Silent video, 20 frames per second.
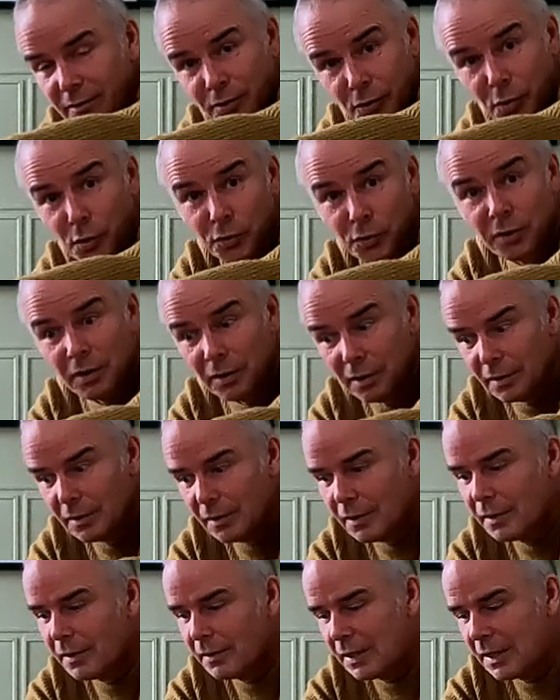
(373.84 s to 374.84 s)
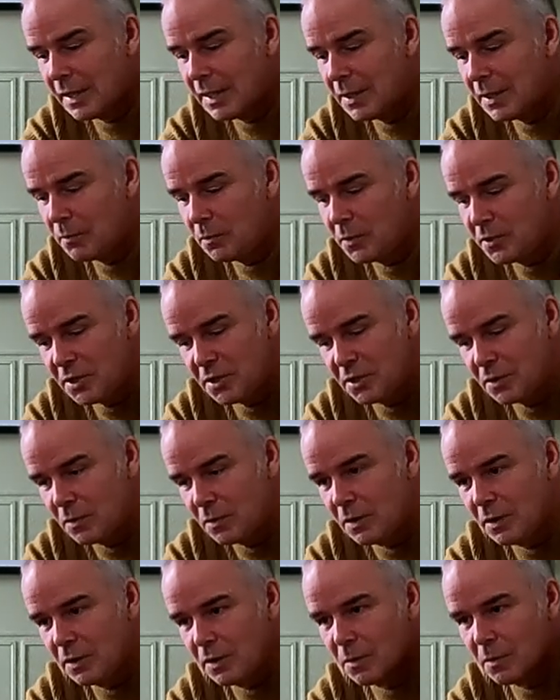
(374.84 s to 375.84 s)
good, uh, which is
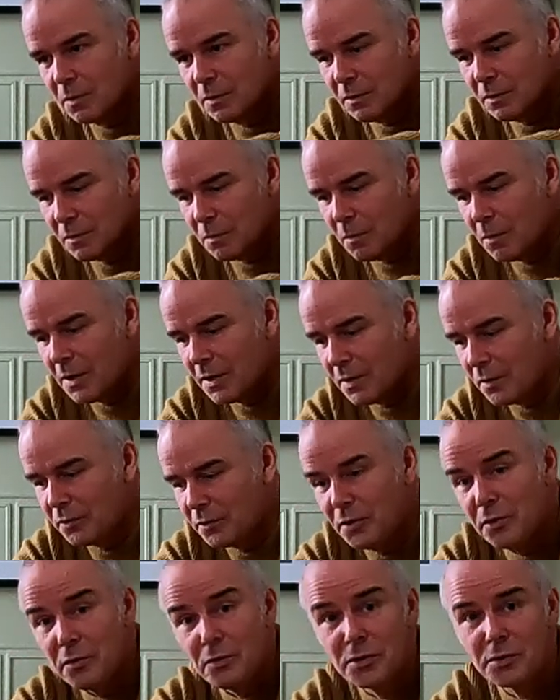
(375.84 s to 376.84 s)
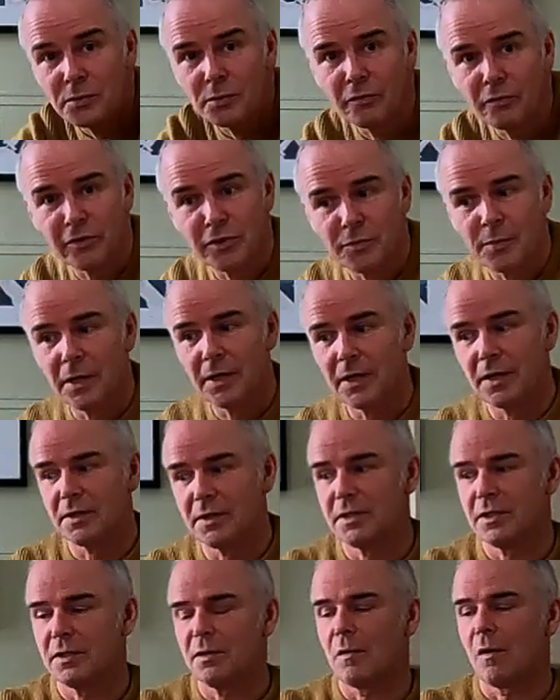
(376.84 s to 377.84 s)
quite unusual for
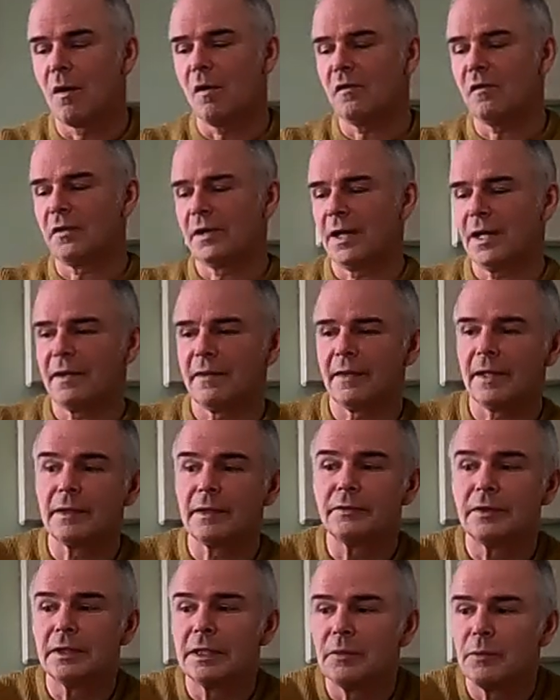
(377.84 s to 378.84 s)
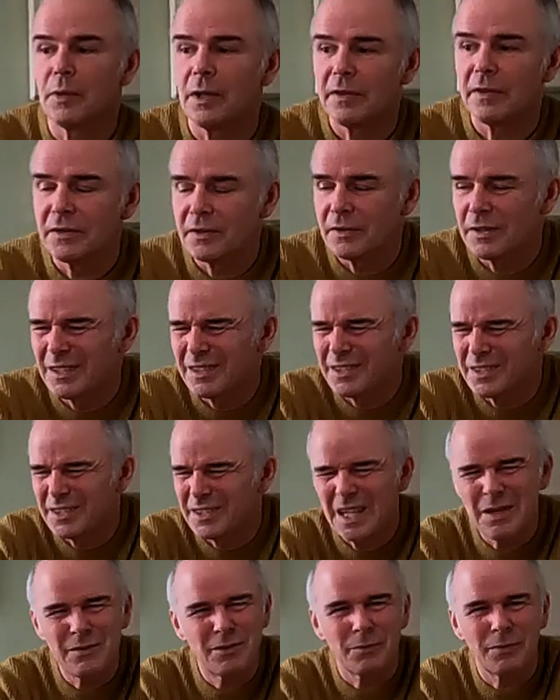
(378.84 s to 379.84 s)
speakers. You don't often get that really, where they, they just
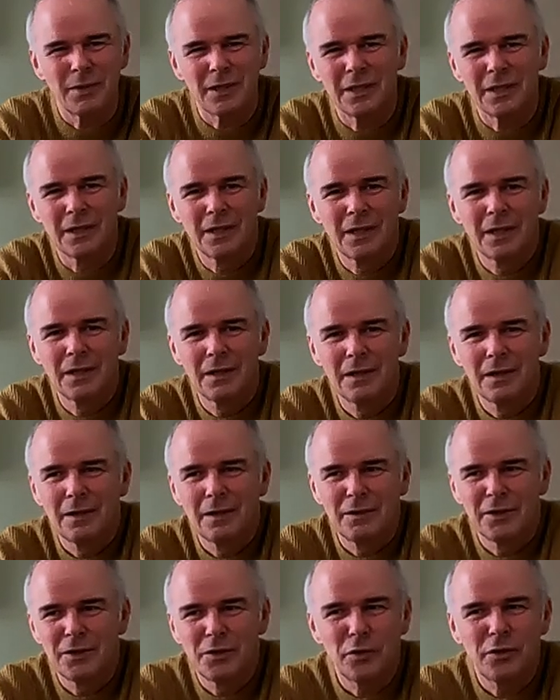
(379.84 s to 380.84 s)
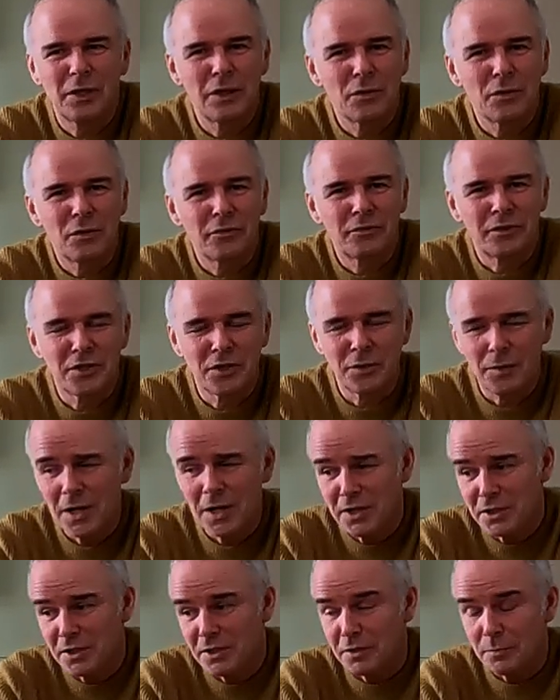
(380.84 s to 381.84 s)
seem to be good in all
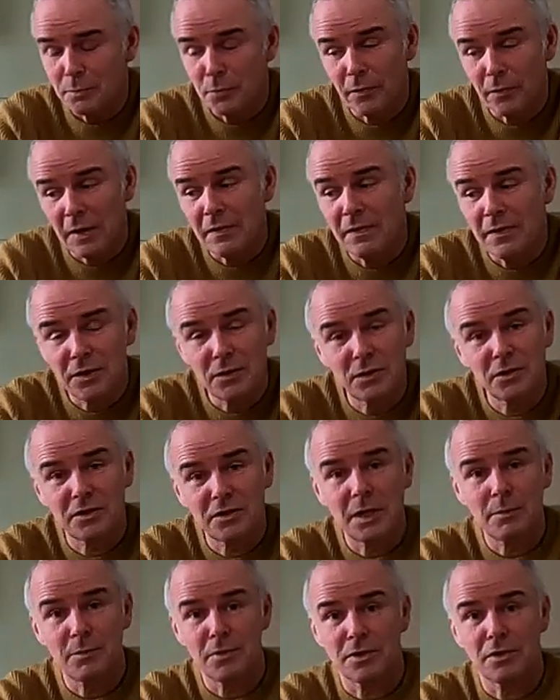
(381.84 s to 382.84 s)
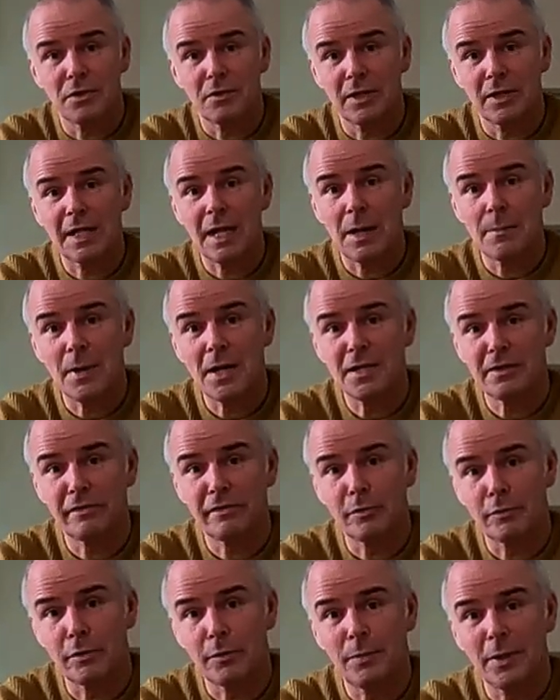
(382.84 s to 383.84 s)
situations. But then they do seem as though they get better.
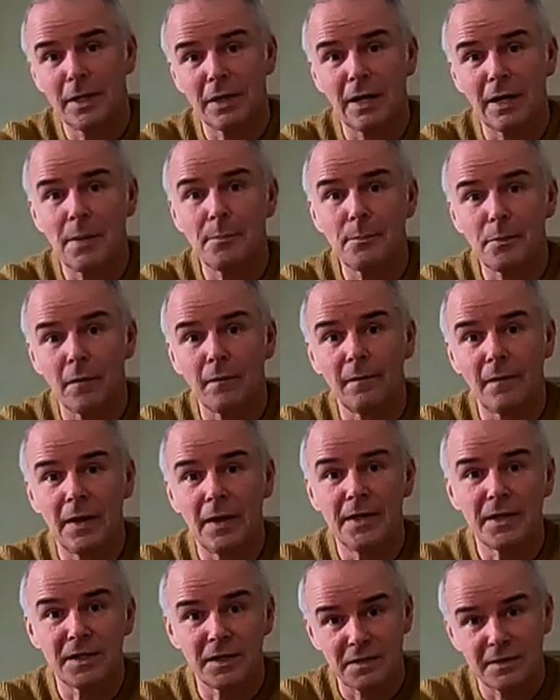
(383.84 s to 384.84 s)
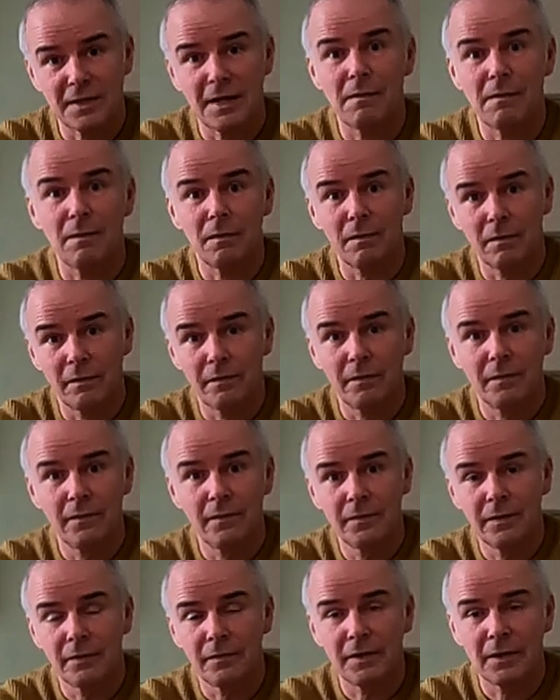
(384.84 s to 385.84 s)
If you put a bigger amp on there, you can tell
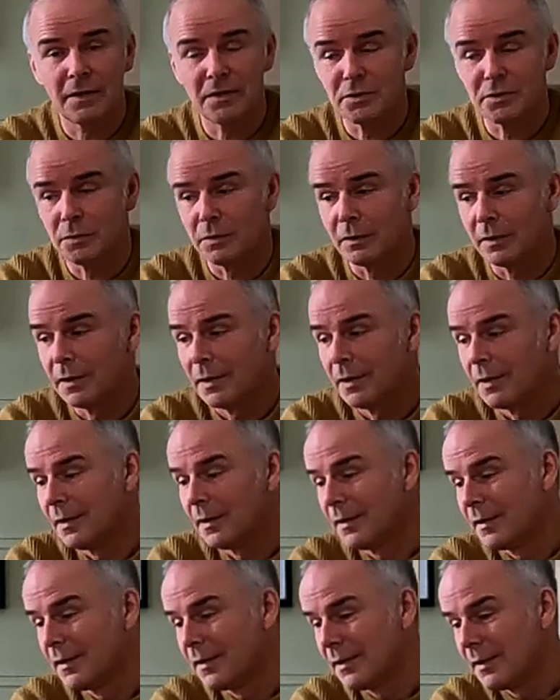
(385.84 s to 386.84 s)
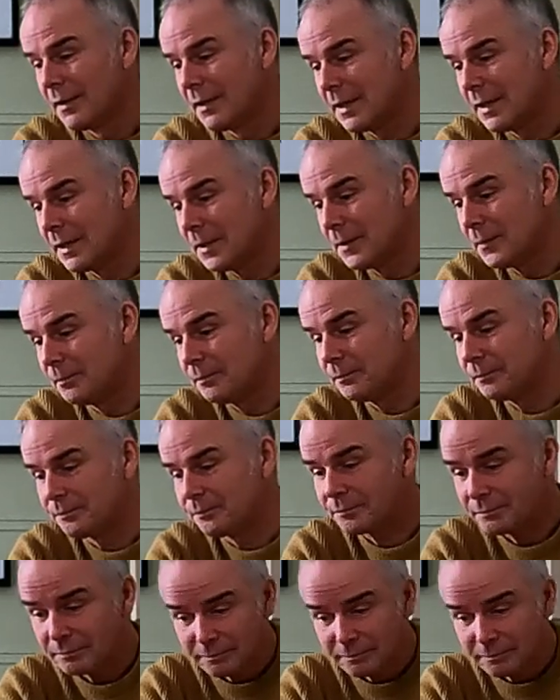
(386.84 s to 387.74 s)
you know the actual um,